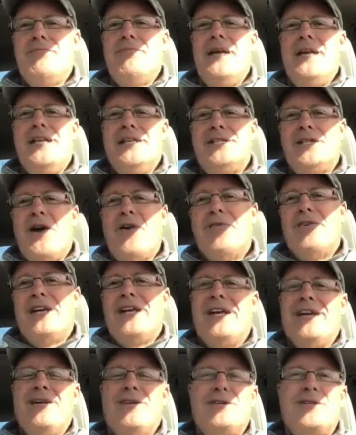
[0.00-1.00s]
and meet us over
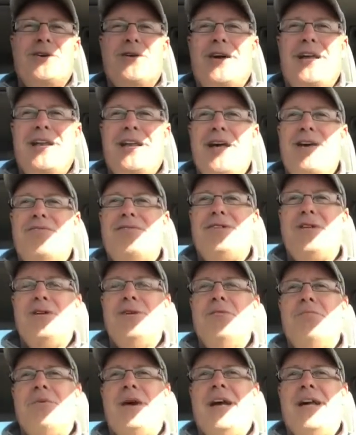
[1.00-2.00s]
here. So I'd love
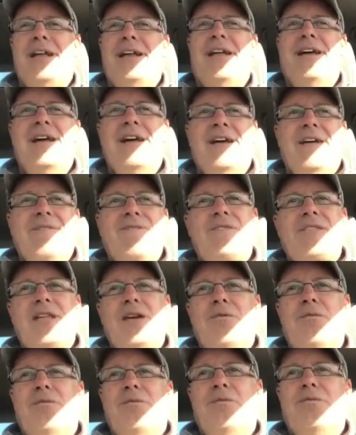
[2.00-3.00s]
to, but
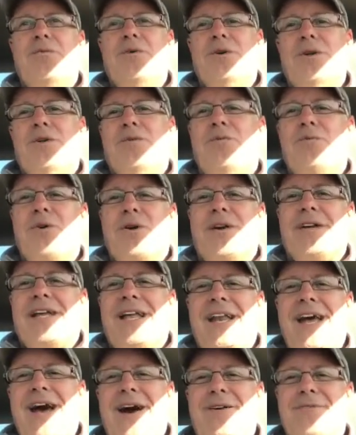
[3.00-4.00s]
we'll work
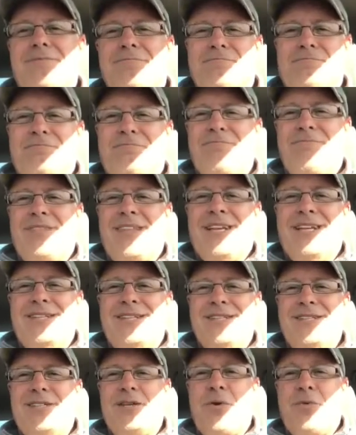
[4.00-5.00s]
it out.
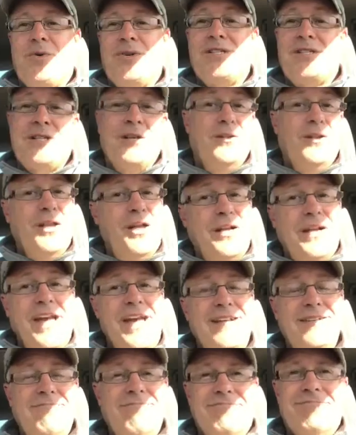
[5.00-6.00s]
So we're still
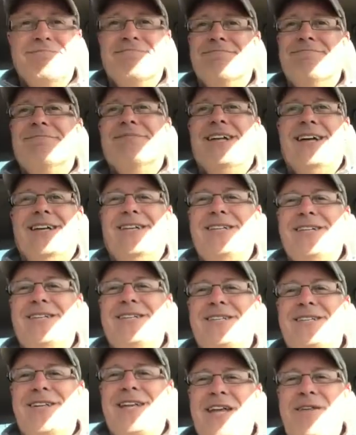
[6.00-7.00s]
looking.
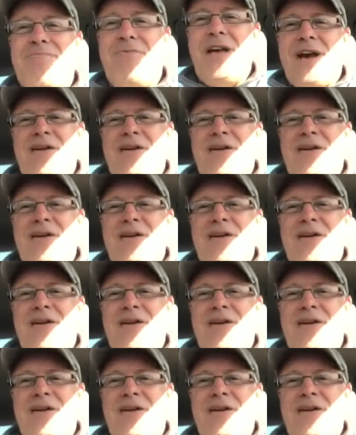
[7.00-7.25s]
Keep